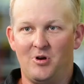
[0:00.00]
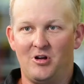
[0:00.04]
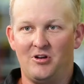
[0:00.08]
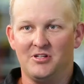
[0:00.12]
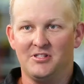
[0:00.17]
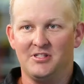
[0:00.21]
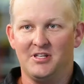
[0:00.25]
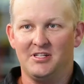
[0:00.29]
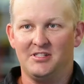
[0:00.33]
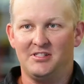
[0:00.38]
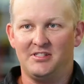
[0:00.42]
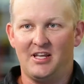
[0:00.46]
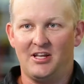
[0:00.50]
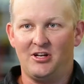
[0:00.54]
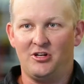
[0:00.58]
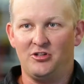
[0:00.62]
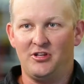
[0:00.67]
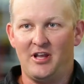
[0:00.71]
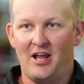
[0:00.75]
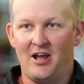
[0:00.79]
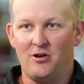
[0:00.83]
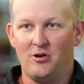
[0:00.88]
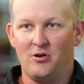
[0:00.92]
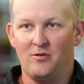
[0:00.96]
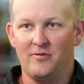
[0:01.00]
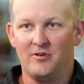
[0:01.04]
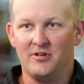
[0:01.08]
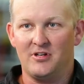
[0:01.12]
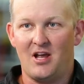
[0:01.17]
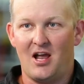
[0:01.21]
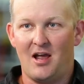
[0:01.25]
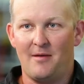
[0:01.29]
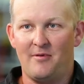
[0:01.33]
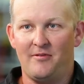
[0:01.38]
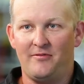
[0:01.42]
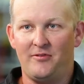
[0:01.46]
well as they settle down over
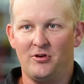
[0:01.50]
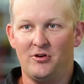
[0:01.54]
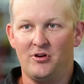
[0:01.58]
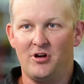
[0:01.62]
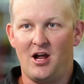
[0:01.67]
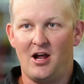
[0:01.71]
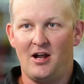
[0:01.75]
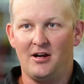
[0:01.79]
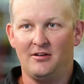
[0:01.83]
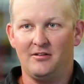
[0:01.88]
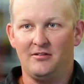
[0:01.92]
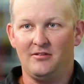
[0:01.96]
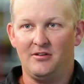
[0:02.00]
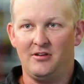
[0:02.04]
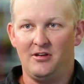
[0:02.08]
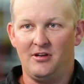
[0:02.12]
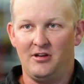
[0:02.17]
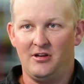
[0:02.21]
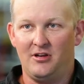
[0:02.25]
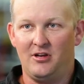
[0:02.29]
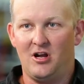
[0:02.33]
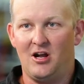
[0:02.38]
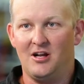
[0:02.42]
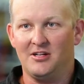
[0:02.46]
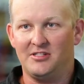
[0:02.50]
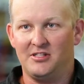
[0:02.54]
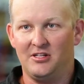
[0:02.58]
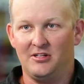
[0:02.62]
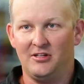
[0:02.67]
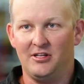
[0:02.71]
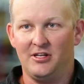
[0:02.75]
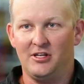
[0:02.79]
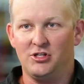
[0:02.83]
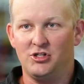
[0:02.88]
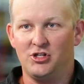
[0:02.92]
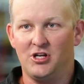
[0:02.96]
time if you're not
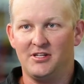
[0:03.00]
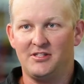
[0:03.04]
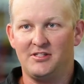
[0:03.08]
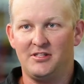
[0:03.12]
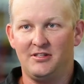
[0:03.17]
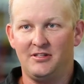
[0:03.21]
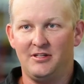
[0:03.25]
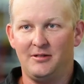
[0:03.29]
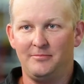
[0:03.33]
constantly adjusting